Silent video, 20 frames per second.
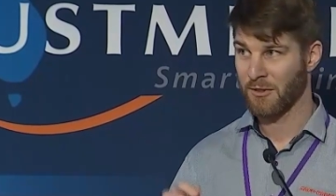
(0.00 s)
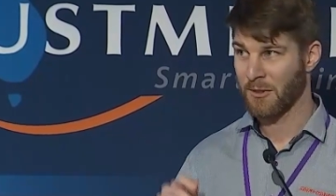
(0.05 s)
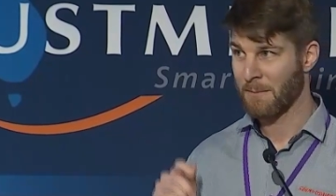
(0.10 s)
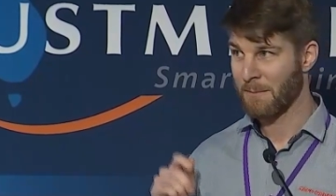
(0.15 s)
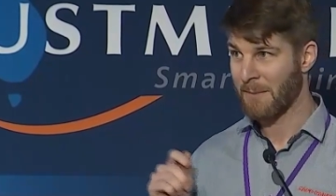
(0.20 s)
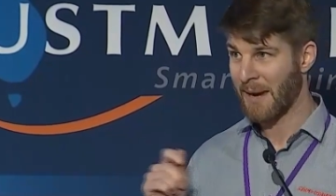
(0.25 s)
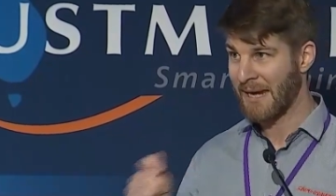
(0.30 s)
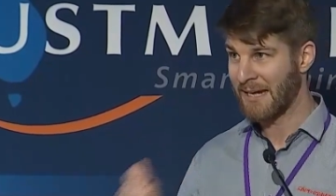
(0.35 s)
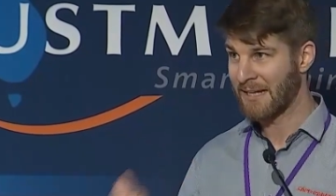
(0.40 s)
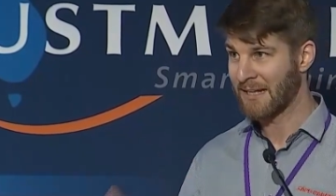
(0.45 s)
the
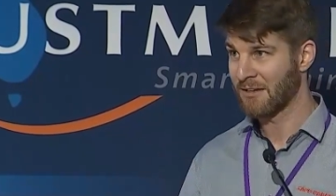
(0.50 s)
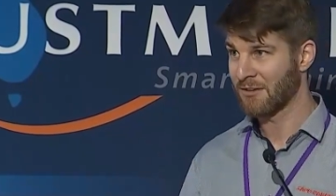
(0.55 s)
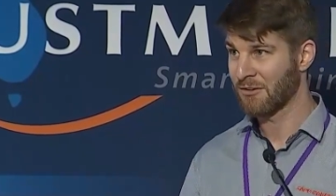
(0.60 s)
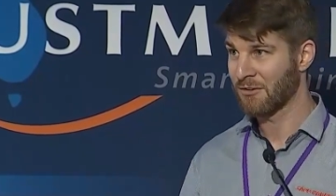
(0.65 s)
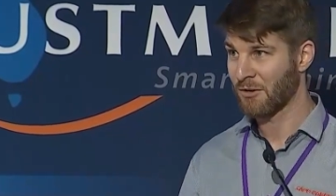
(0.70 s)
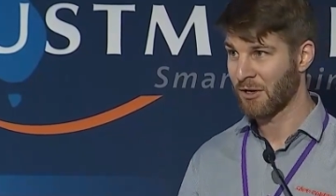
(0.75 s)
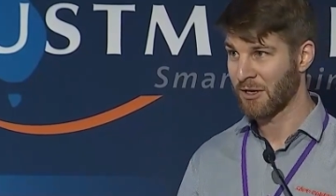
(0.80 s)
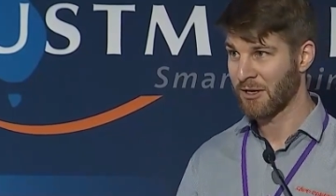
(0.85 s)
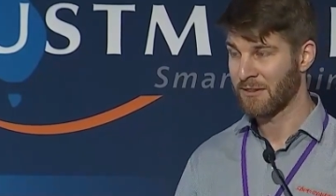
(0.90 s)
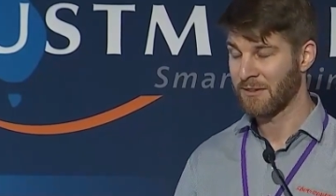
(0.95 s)
maintenance
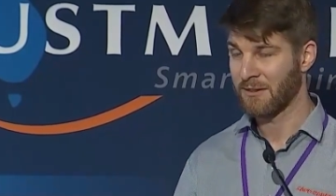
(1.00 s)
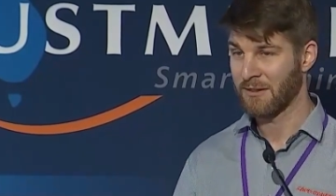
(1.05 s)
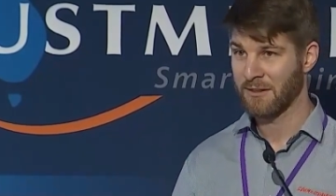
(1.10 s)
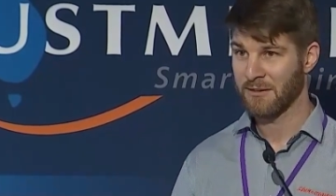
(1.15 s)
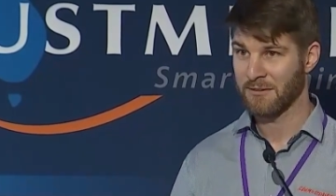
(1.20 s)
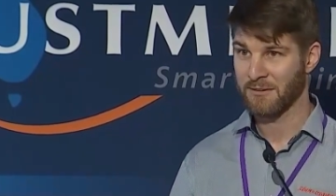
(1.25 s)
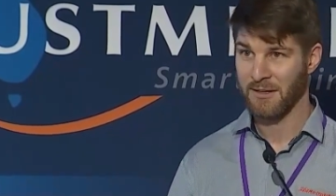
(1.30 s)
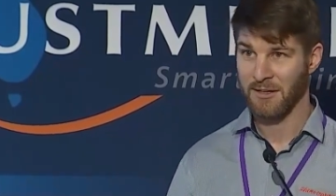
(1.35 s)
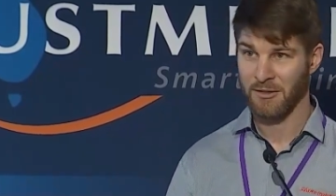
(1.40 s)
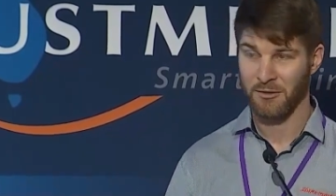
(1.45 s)
side of
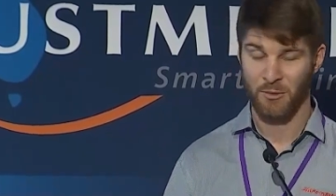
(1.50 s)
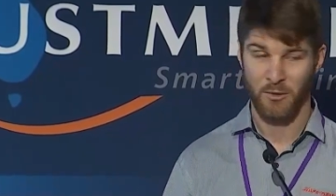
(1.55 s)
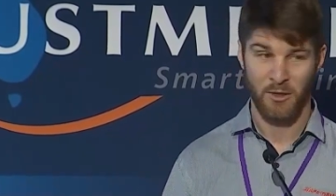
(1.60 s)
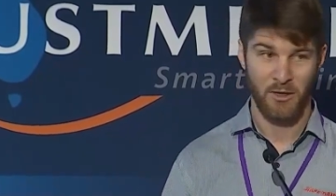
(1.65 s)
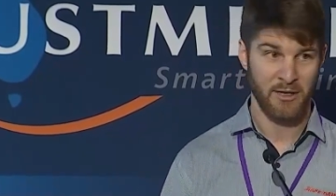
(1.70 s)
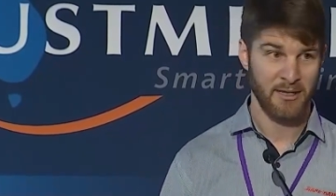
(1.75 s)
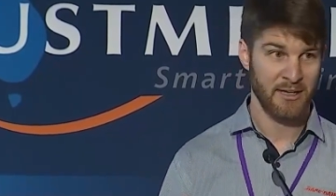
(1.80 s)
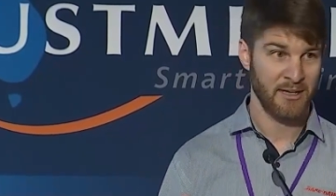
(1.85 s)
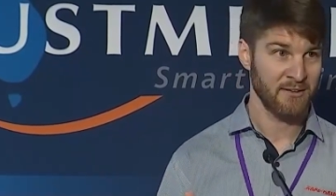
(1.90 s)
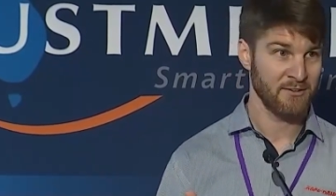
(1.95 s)
things, that's where
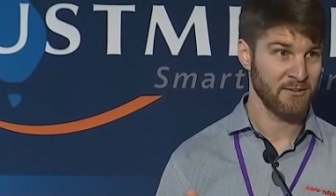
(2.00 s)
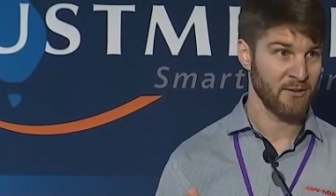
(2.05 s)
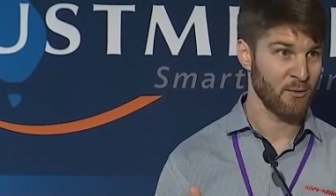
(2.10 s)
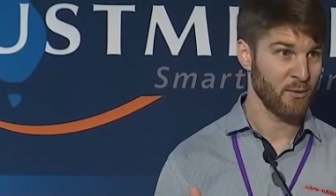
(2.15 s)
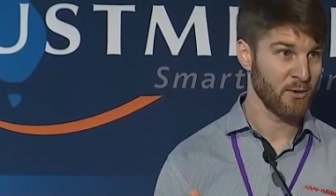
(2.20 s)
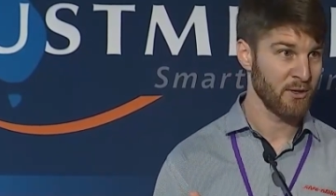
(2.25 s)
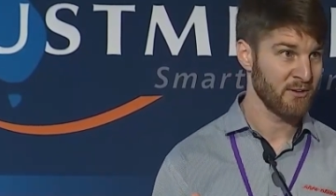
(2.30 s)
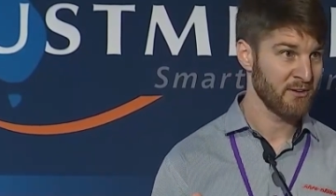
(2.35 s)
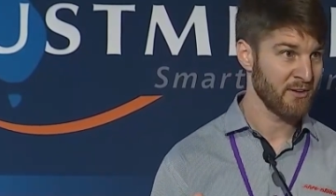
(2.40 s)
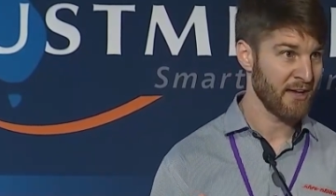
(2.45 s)
I guess I
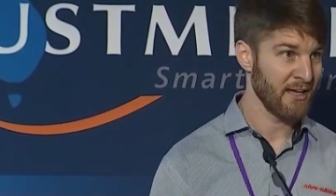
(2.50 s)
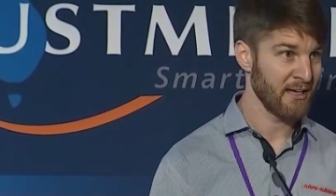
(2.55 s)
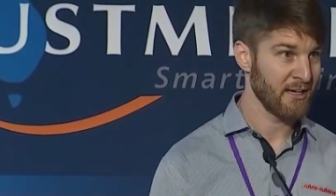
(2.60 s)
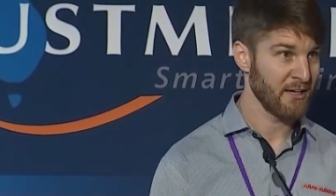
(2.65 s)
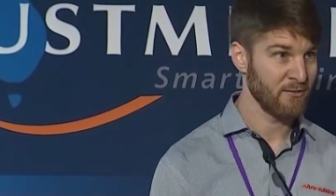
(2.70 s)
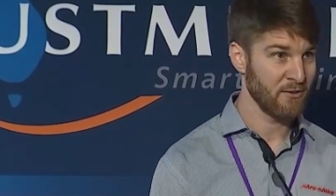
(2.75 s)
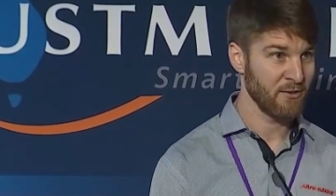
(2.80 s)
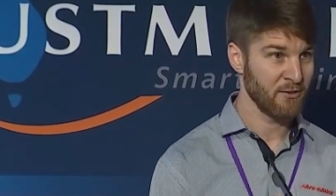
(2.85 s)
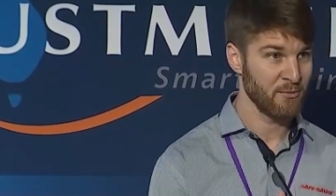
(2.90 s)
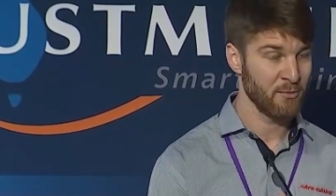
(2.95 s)
want to take
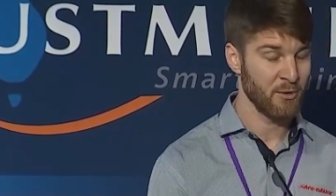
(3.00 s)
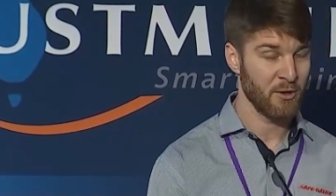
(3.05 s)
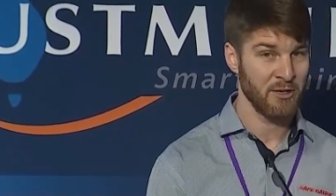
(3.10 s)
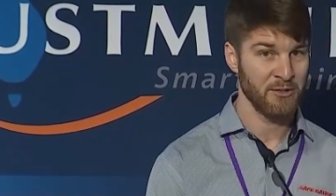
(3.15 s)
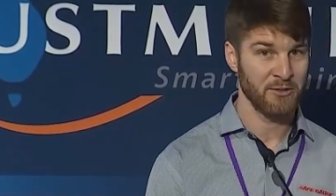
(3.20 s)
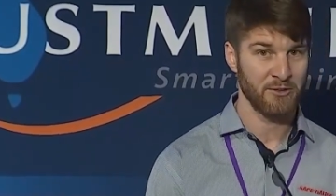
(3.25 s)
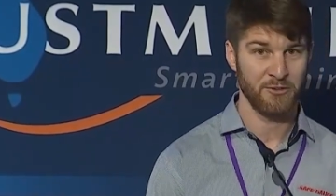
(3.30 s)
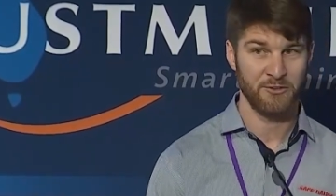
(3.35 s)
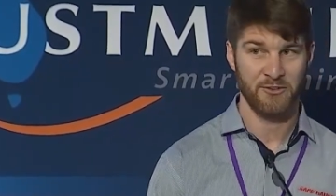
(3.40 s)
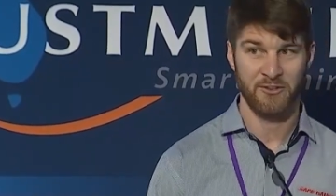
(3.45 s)
everyone's
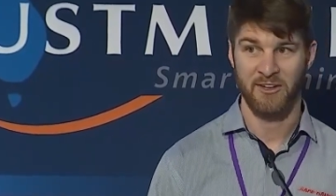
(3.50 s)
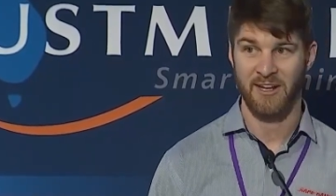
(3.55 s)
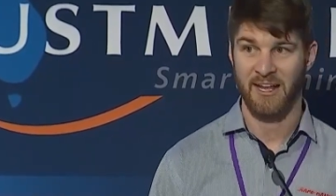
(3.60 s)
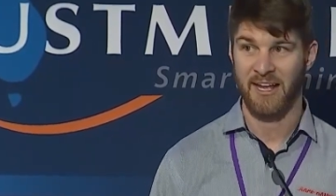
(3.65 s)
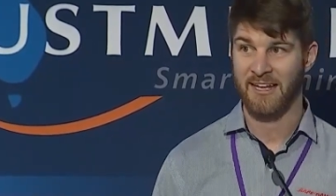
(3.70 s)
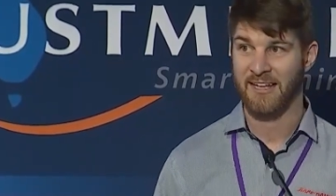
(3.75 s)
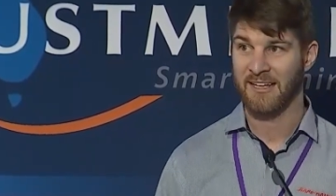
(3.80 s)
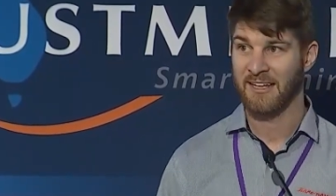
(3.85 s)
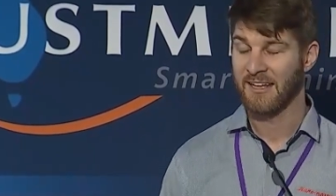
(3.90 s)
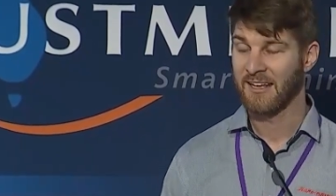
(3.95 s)
mind to
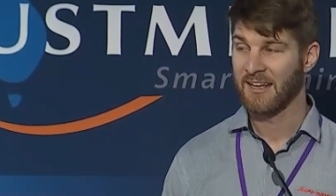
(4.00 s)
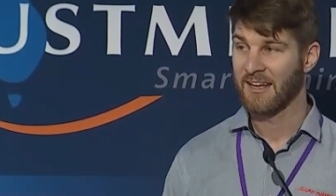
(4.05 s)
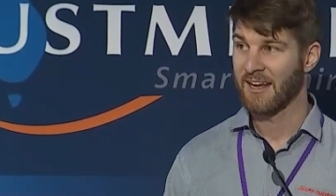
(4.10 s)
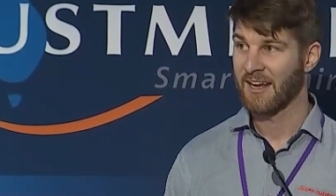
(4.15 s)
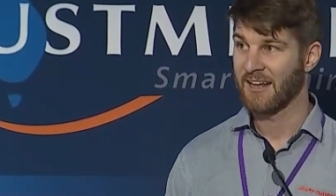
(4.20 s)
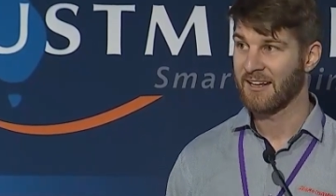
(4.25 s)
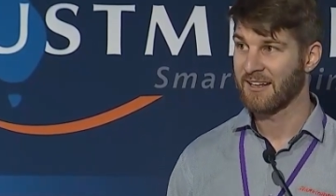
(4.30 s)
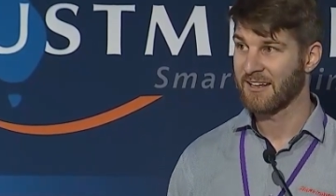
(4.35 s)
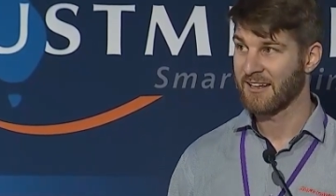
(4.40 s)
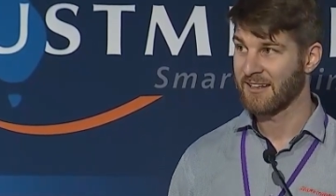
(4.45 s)
today.
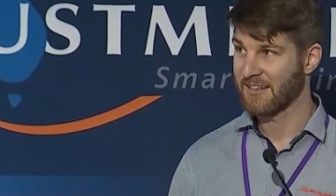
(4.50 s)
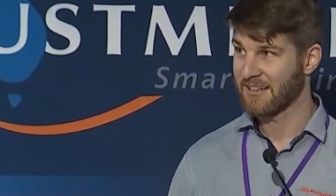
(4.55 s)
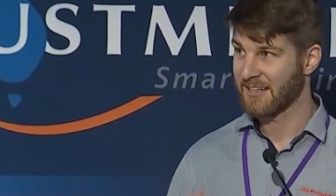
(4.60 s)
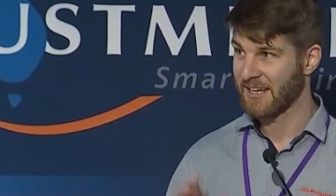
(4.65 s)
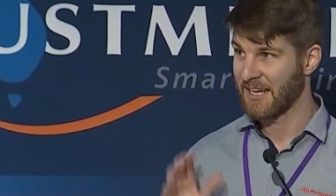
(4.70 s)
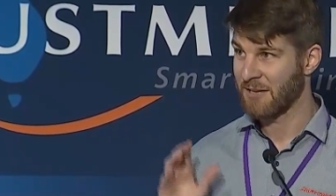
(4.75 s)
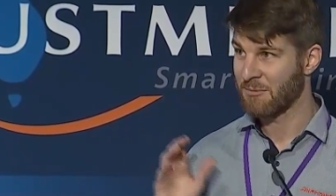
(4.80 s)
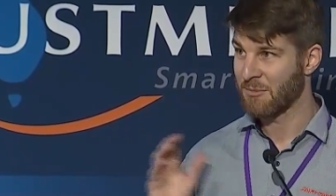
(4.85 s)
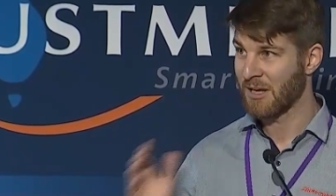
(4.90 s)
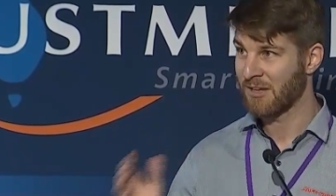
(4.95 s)
And the
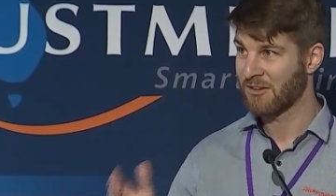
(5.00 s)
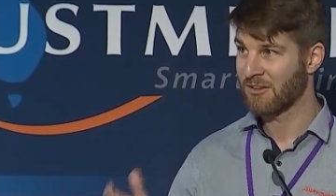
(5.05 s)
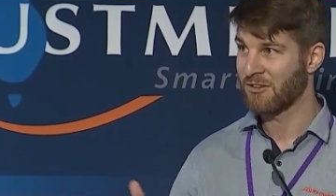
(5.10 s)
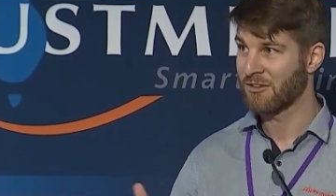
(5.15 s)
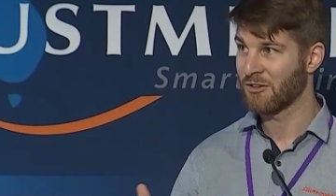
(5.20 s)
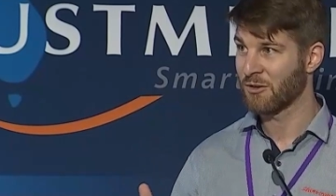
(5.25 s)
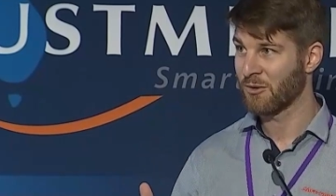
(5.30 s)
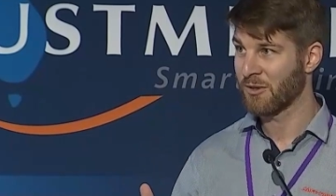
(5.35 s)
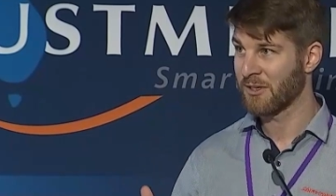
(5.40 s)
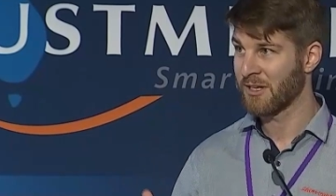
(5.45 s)
key
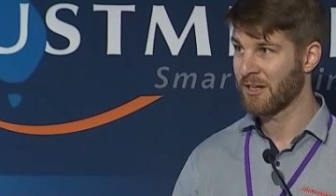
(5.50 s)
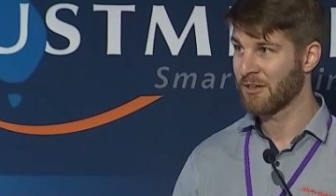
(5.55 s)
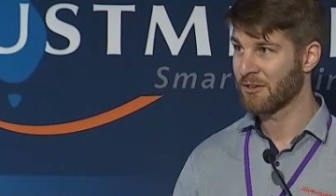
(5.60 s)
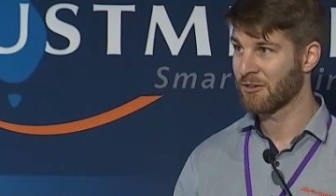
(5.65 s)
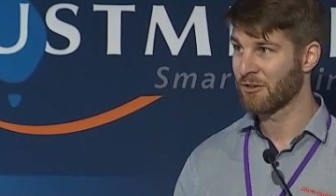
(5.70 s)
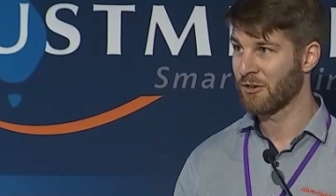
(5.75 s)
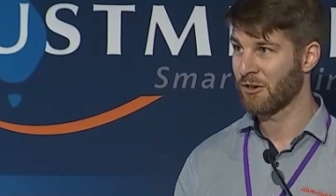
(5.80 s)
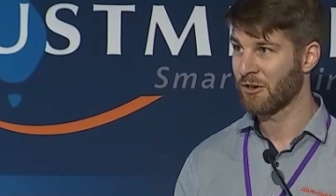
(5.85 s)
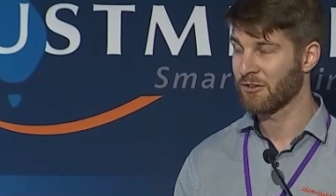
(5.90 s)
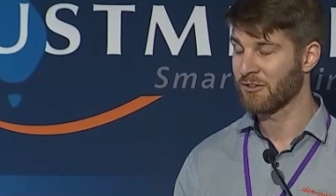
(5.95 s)
message I want to get
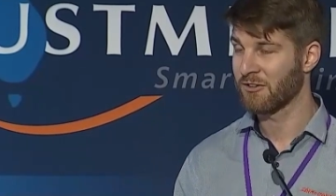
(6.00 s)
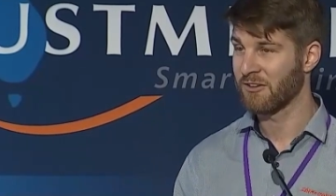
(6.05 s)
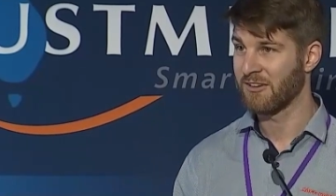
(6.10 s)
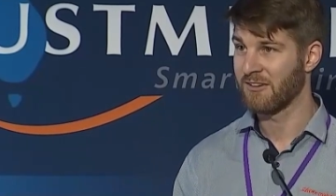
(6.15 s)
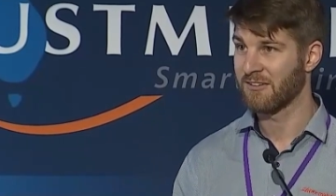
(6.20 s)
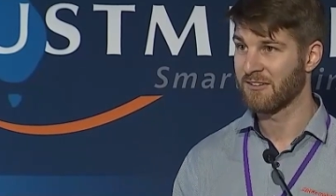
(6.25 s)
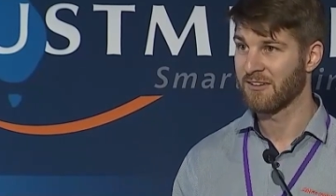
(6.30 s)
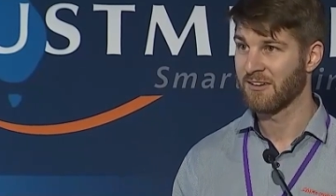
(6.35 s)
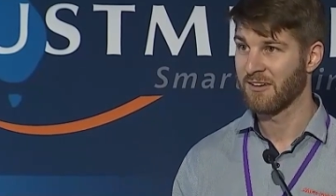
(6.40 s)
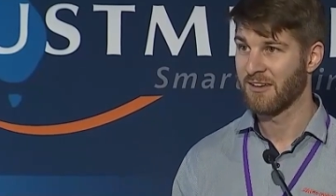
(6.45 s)
across
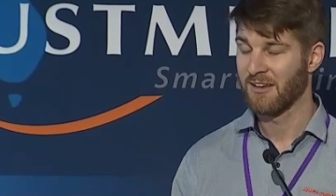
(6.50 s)
is